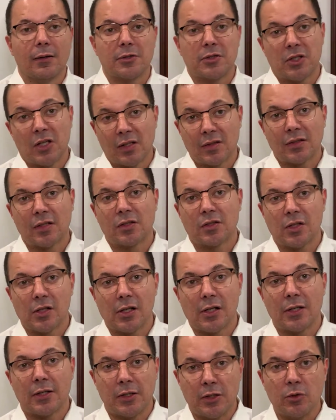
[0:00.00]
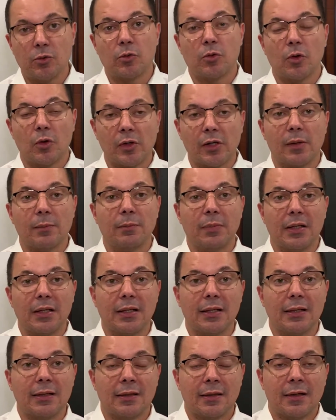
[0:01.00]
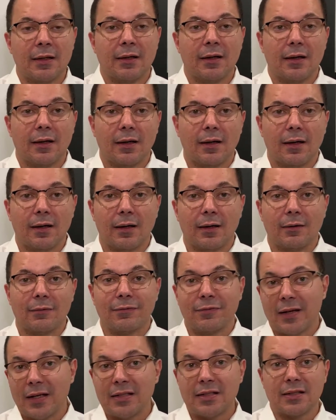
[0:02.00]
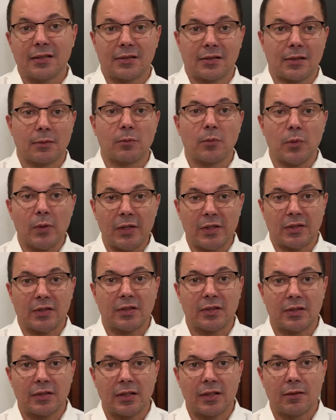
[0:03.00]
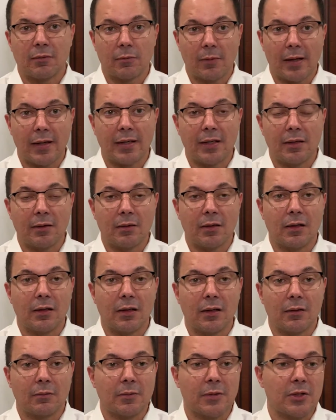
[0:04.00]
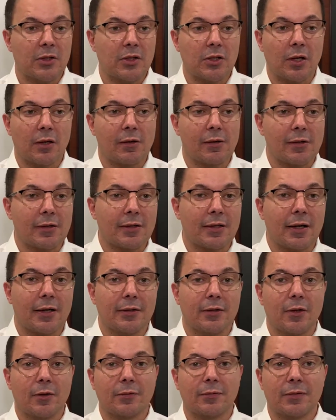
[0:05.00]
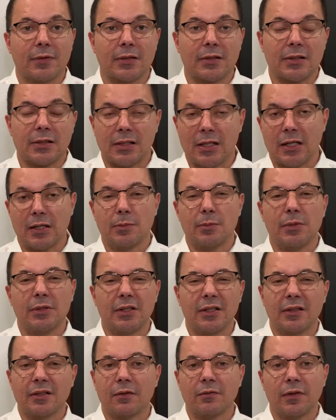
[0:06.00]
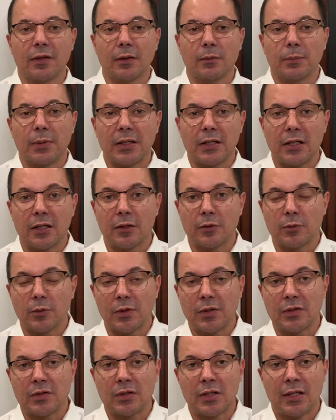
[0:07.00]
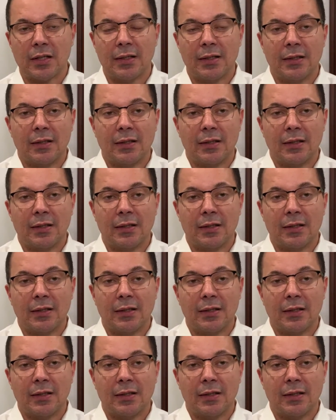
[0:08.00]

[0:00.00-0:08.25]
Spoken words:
chances are you're gonna be facing some risks, right? Which are kind of common in developing countries.